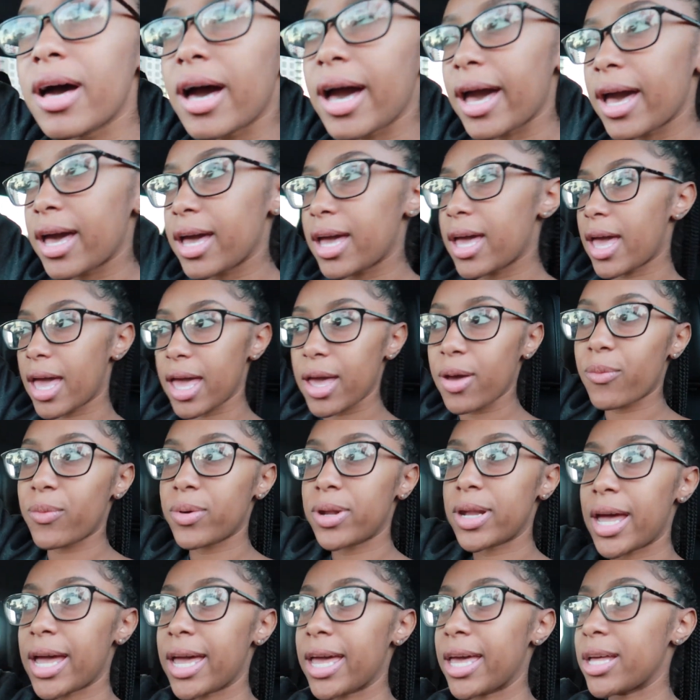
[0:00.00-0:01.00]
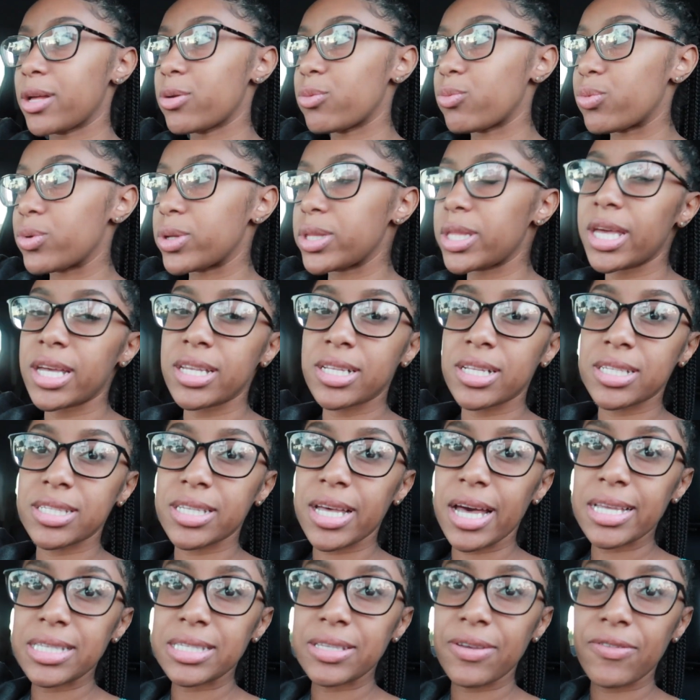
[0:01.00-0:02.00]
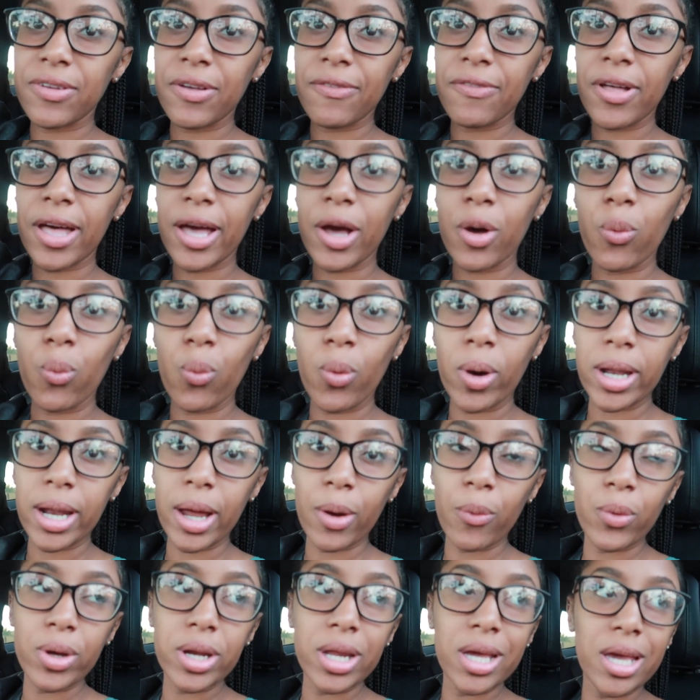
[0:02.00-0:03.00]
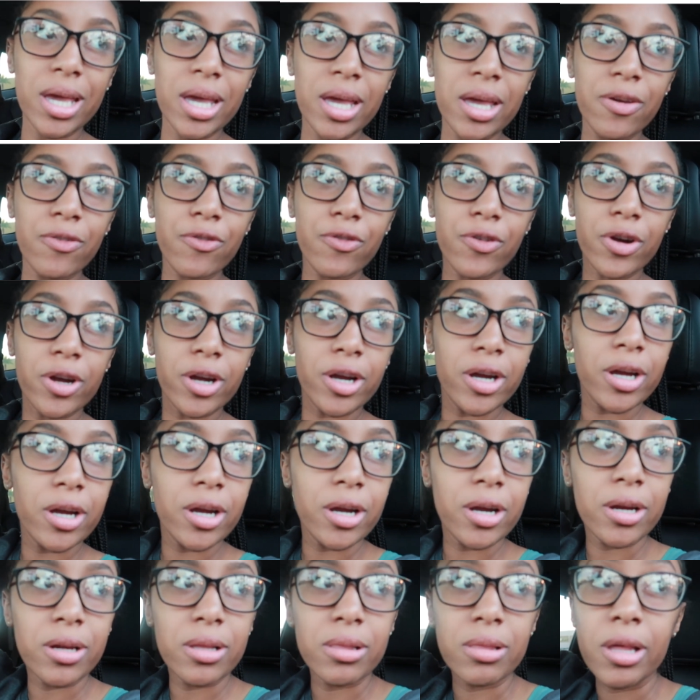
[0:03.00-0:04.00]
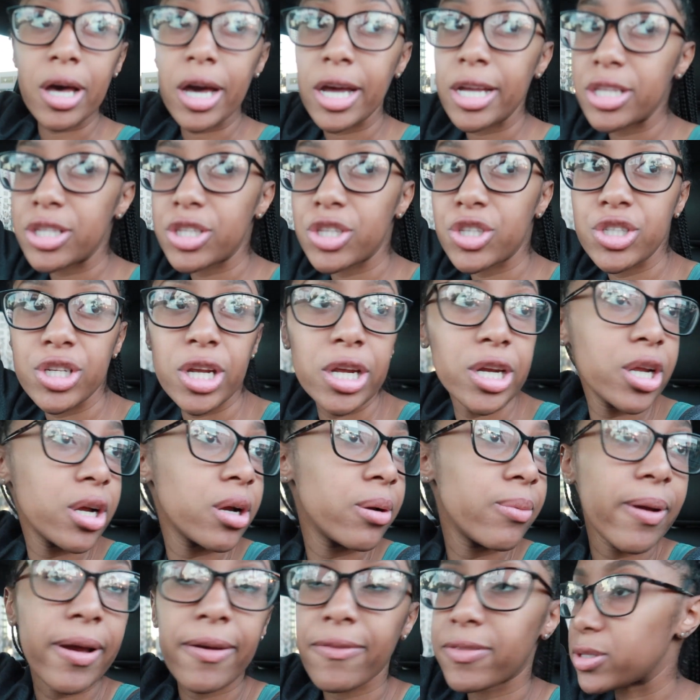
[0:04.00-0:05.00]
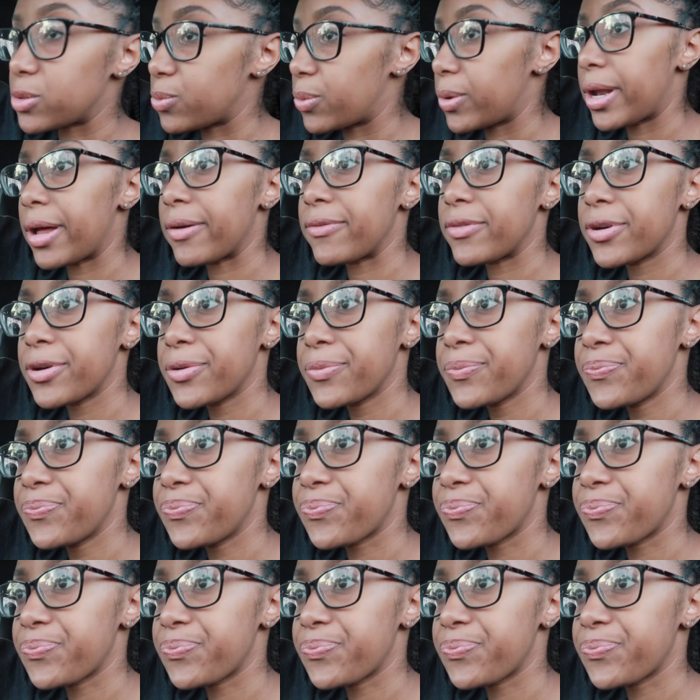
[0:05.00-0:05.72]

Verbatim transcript: I hate when I get really indecisive of like what I want to eat for lunch, dinner, breakfast, whatever.